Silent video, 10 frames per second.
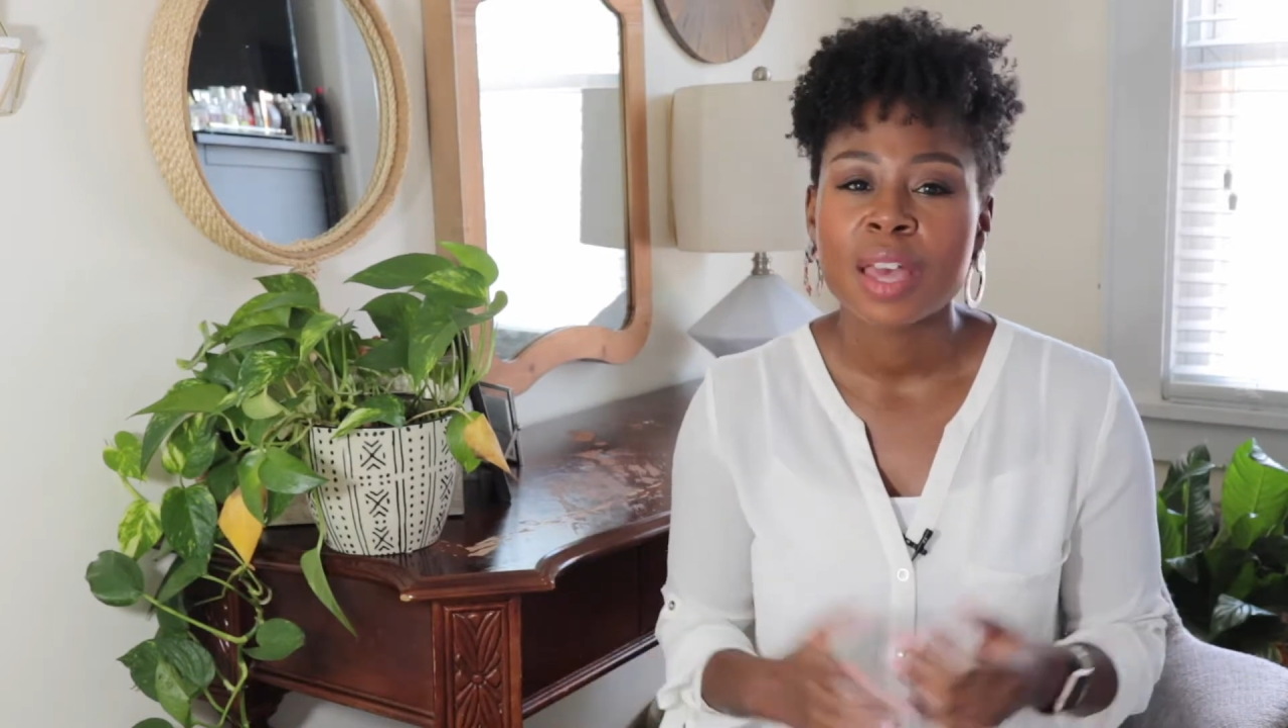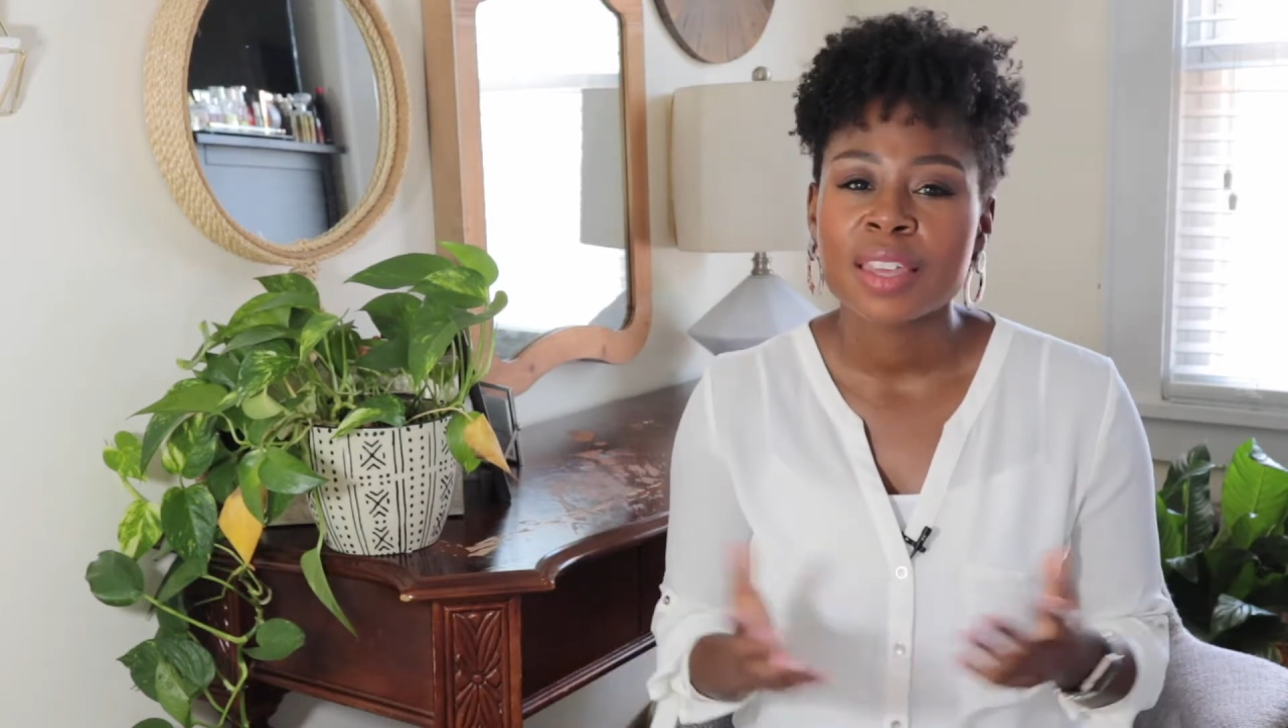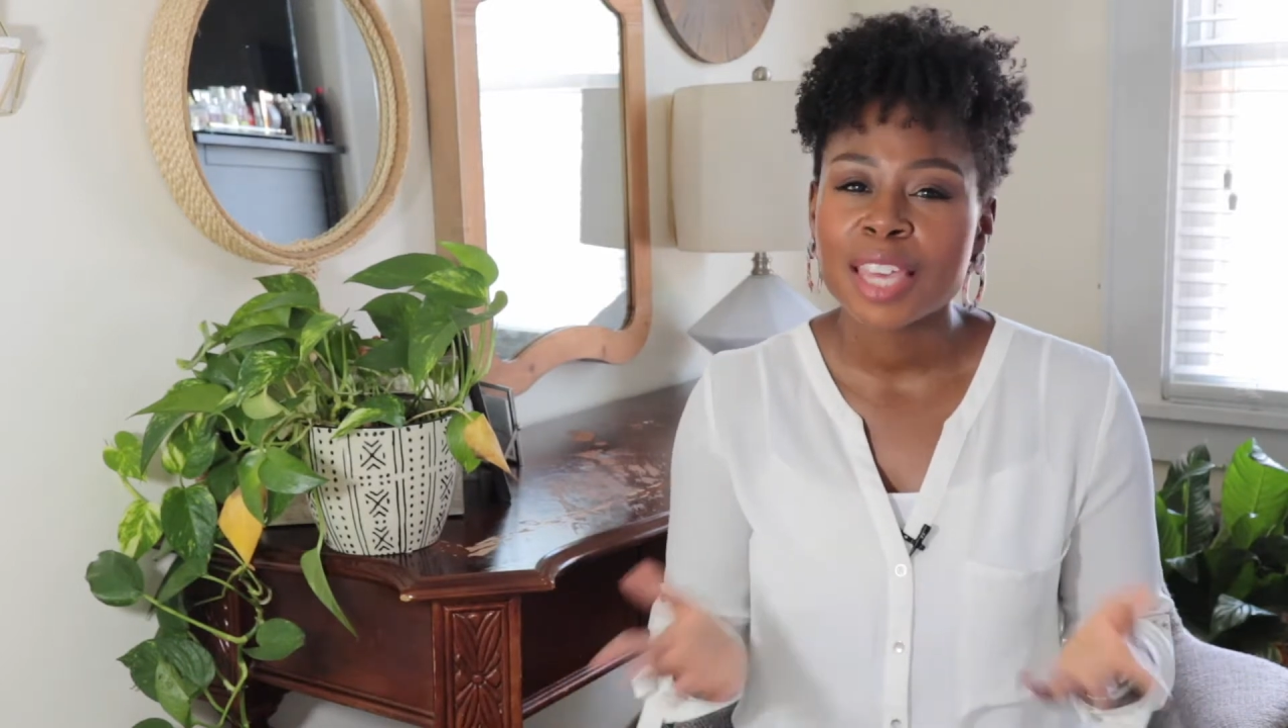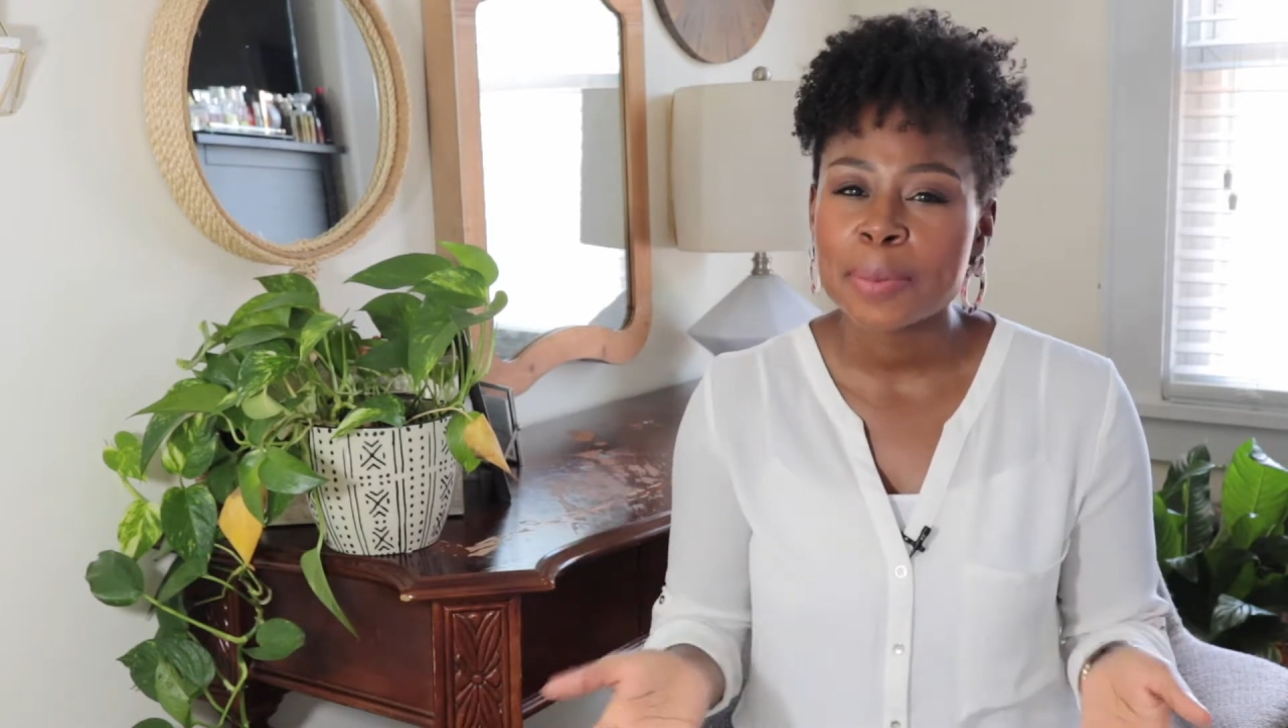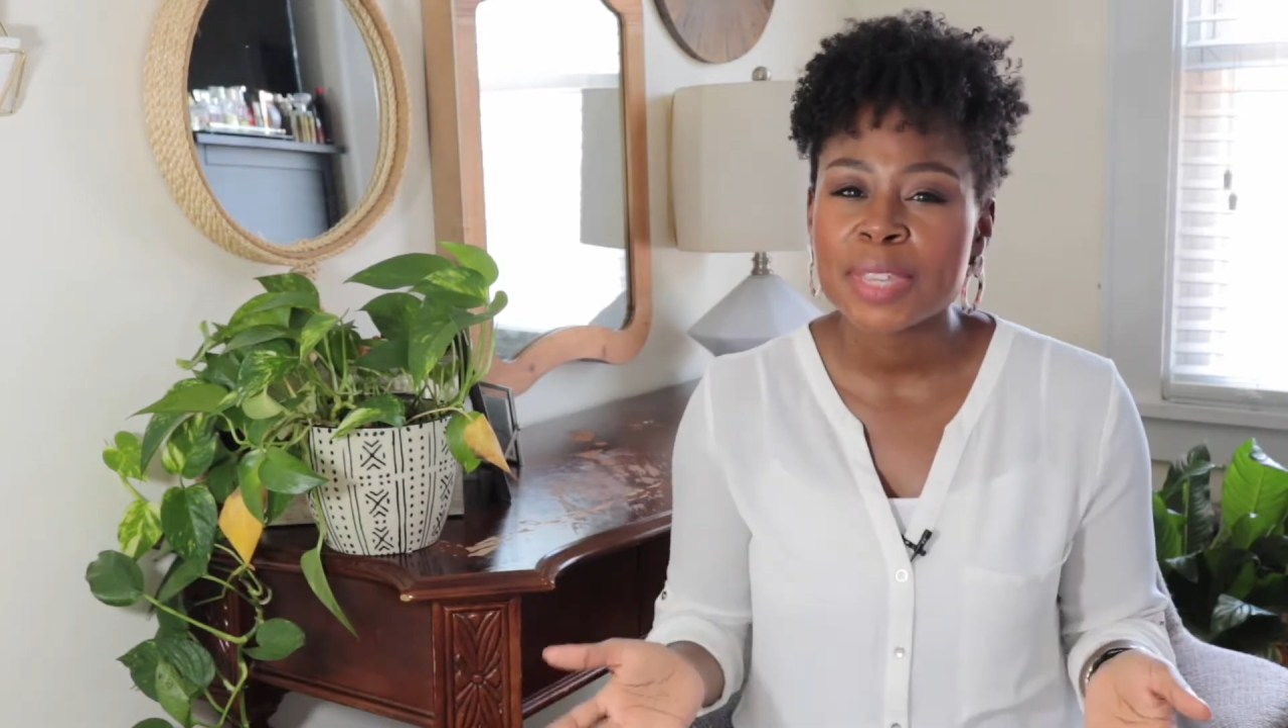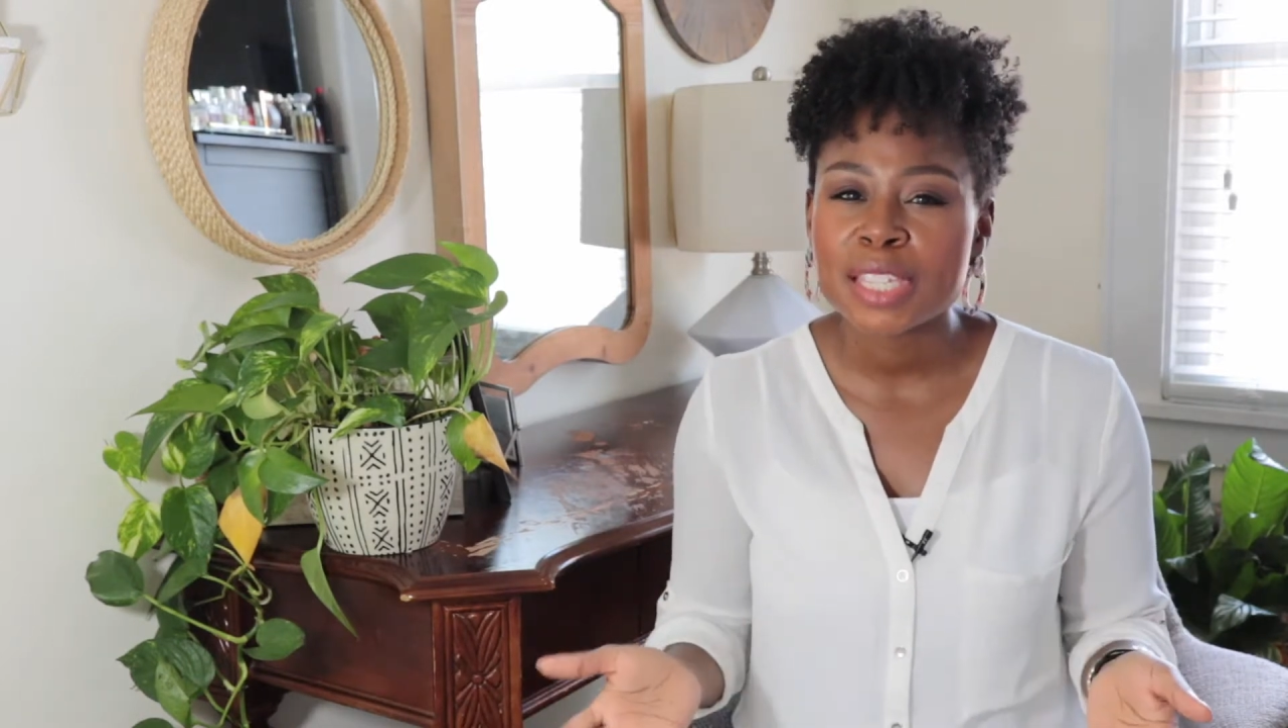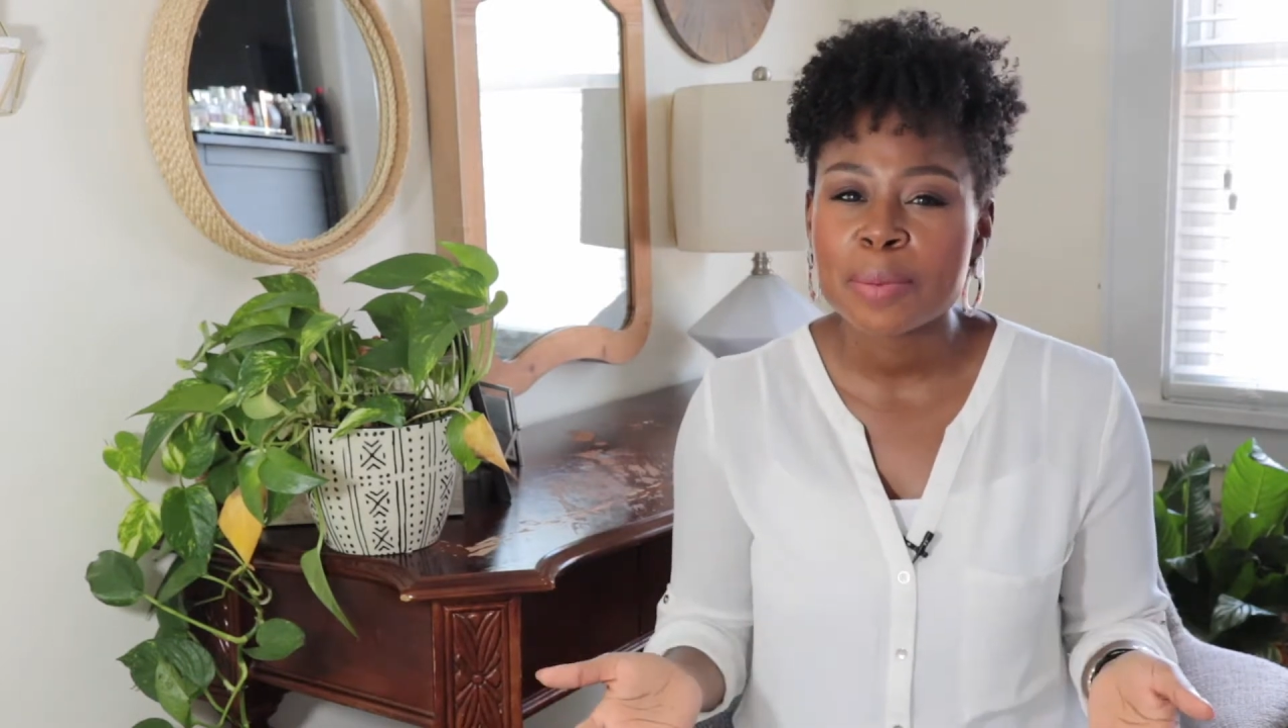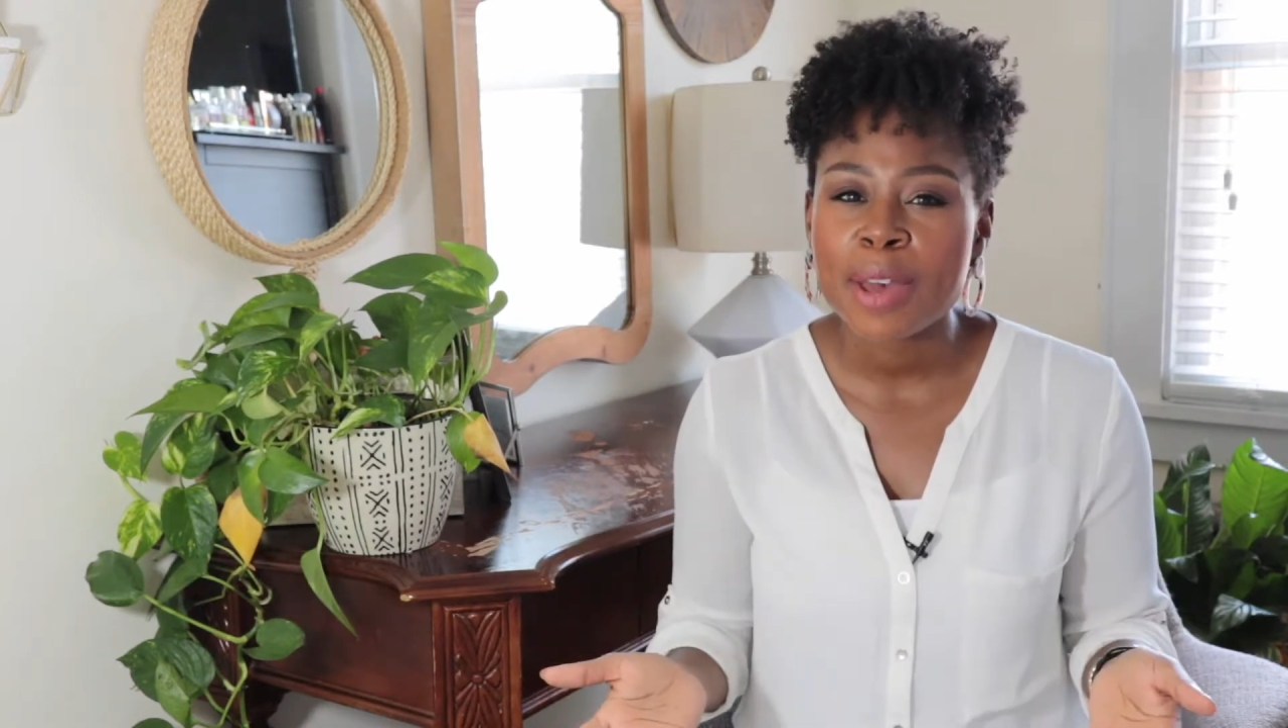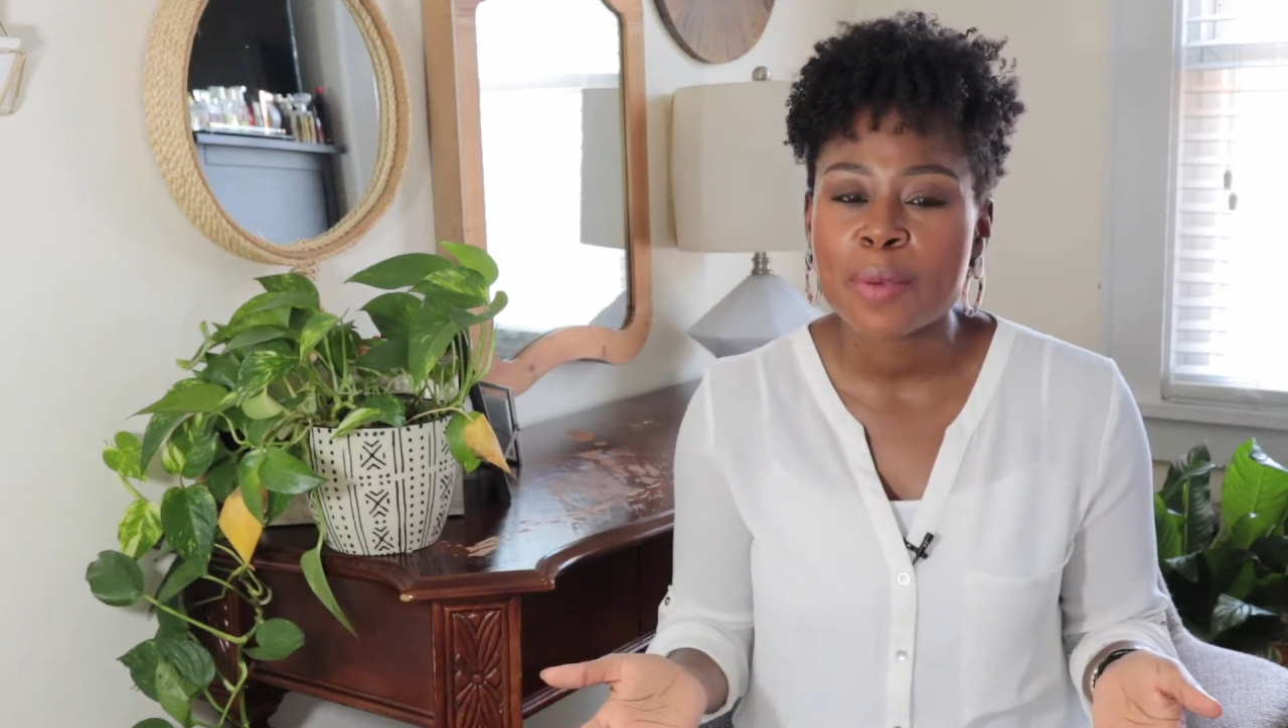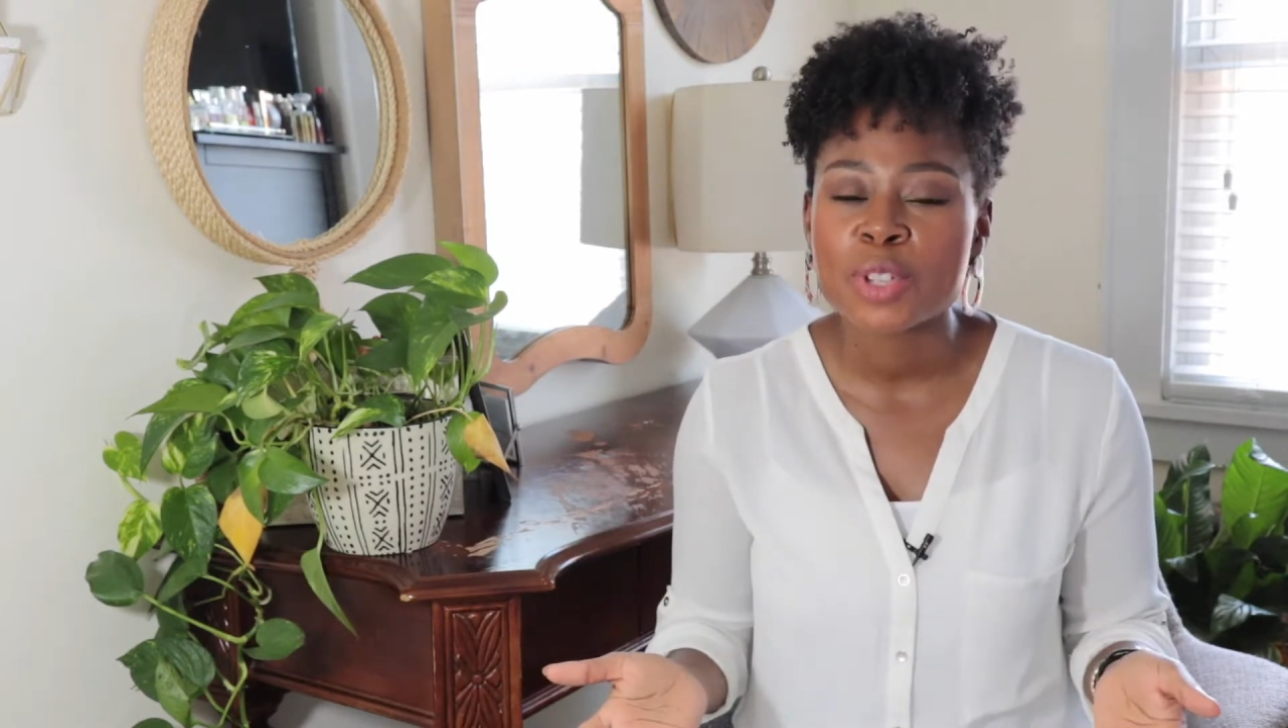Keep this in
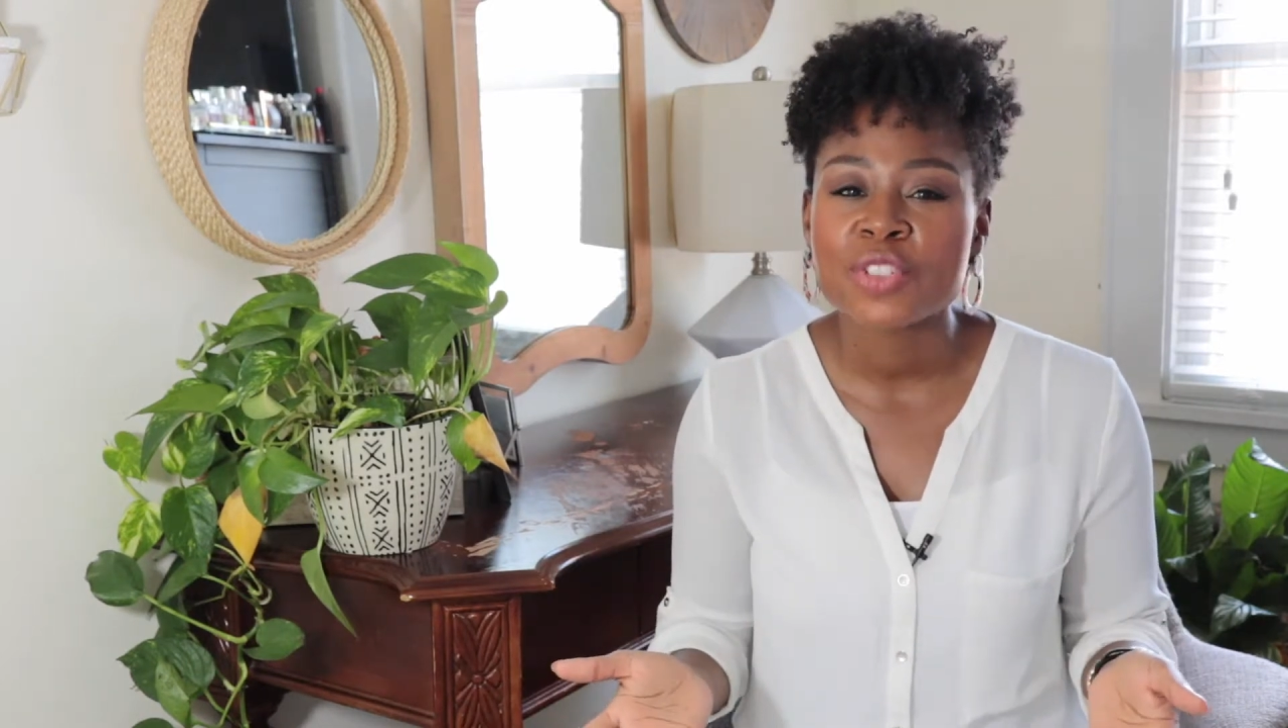mind when